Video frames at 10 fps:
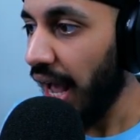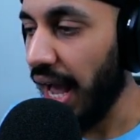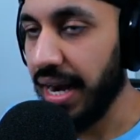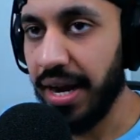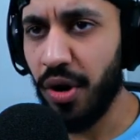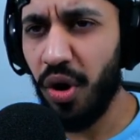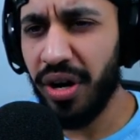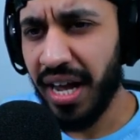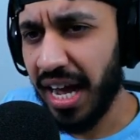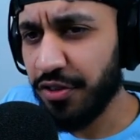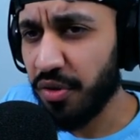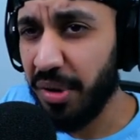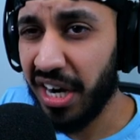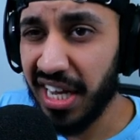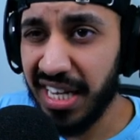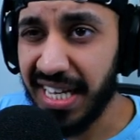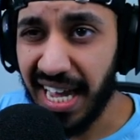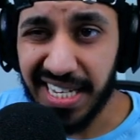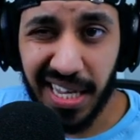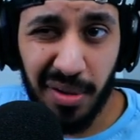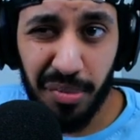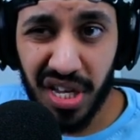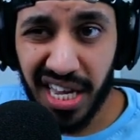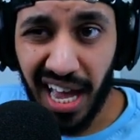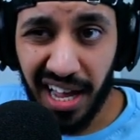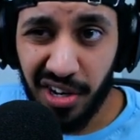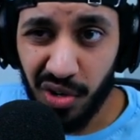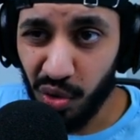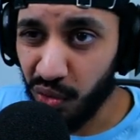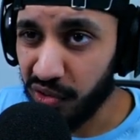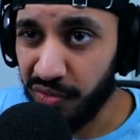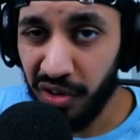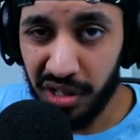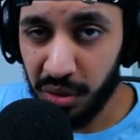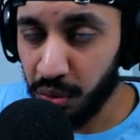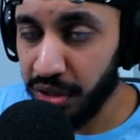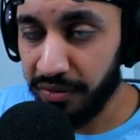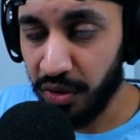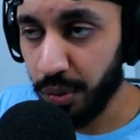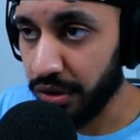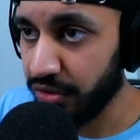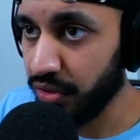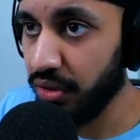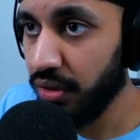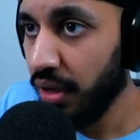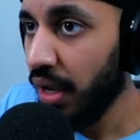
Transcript: And then on hand for better ADS time, but you can go for fully loaded if you want to.